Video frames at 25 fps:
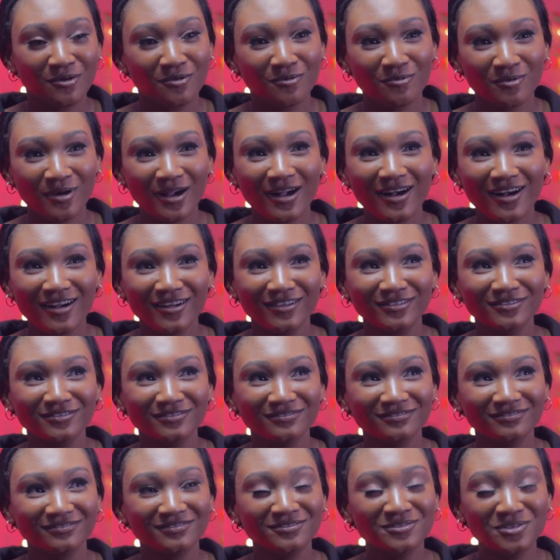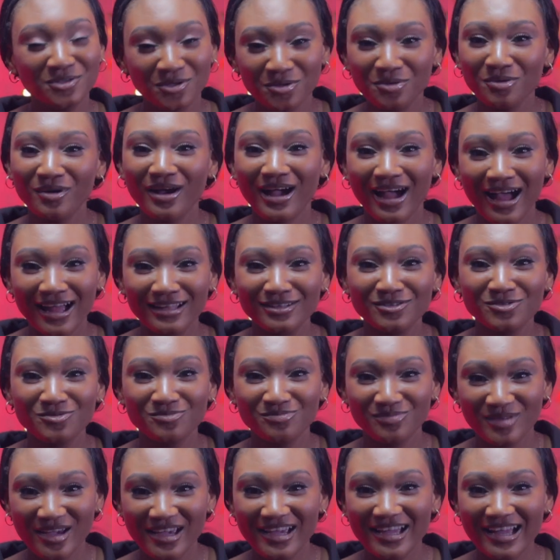well, new candle
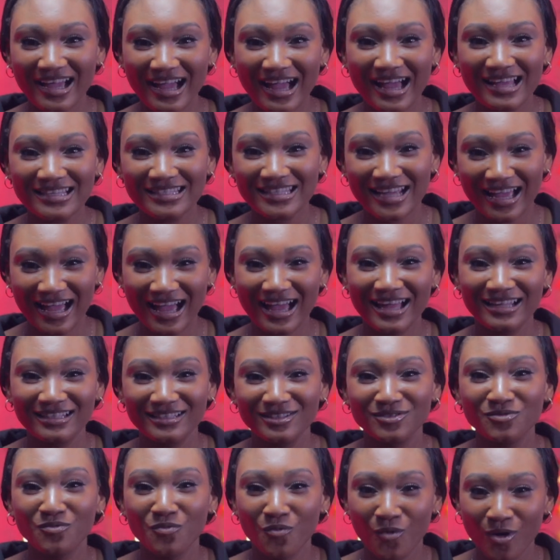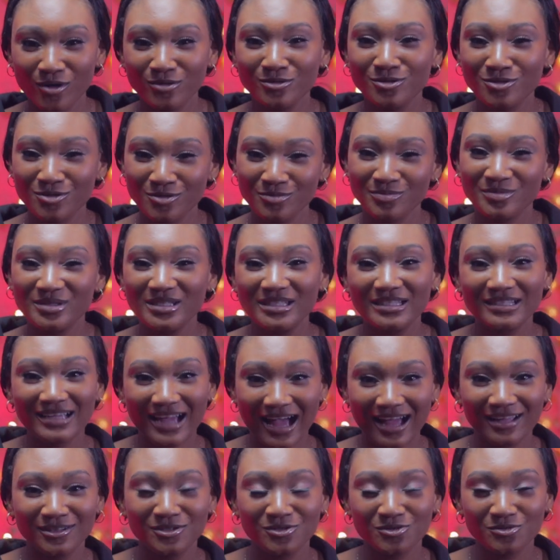makers and want to be
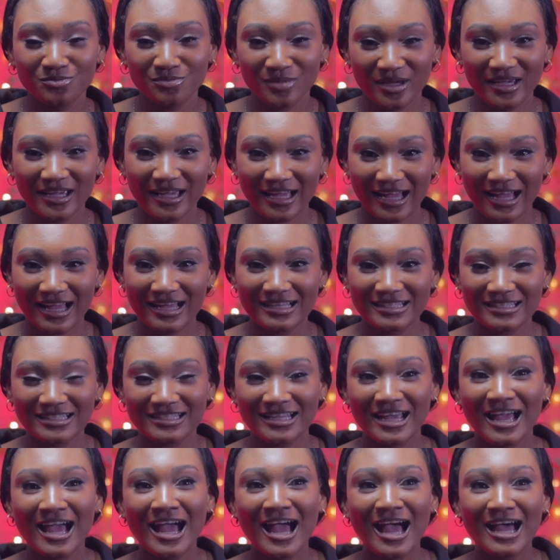candle makers.